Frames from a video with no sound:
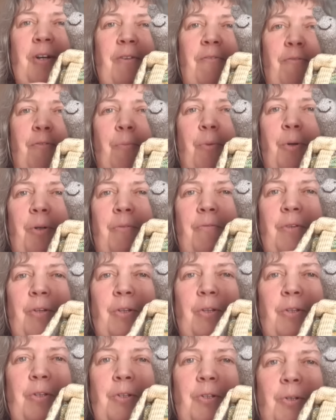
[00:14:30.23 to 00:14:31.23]
from one of the
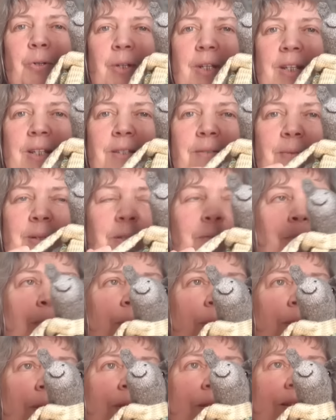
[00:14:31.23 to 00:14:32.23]
other toys, which
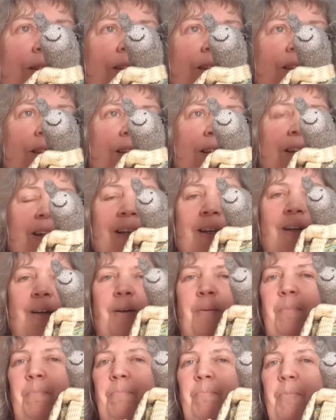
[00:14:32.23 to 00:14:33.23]
was
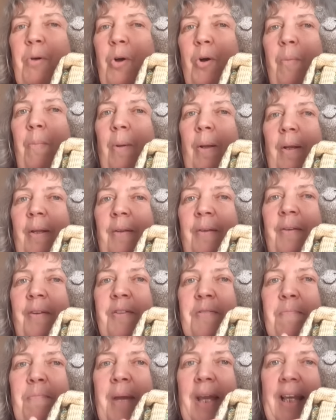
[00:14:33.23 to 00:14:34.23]
purple
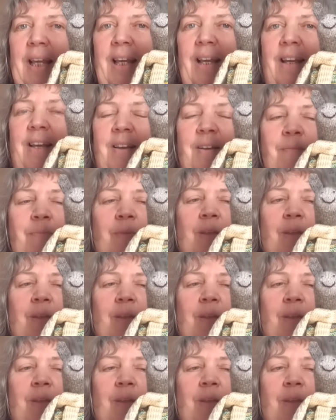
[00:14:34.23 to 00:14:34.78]
and pink.